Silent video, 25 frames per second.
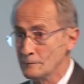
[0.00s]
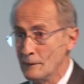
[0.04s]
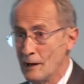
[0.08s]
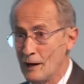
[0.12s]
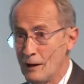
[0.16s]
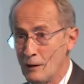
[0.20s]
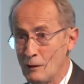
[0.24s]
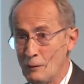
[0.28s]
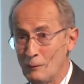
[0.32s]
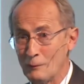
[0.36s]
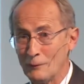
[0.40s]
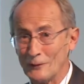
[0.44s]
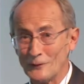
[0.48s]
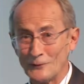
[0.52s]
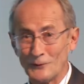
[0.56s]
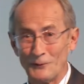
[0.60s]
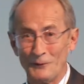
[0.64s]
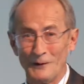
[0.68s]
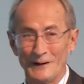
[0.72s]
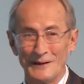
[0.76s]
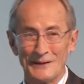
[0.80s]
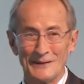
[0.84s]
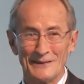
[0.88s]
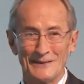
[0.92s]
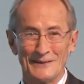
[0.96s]
I almost
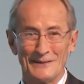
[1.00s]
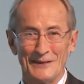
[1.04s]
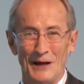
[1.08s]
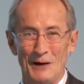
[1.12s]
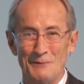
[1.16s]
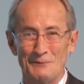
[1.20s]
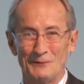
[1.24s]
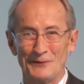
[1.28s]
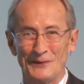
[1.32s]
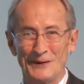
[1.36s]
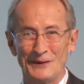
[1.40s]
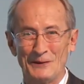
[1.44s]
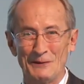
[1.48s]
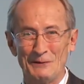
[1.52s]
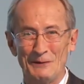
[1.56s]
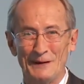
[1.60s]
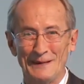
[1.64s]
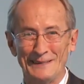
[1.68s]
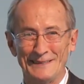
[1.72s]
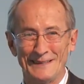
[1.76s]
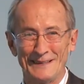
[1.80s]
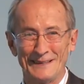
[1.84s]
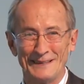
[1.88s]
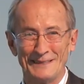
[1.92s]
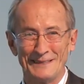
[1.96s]
want to stop for
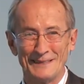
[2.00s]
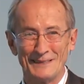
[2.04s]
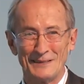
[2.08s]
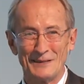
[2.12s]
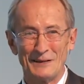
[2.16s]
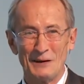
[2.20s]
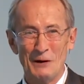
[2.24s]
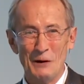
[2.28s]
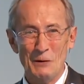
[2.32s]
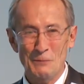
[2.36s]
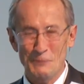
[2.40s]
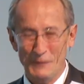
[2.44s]
questions,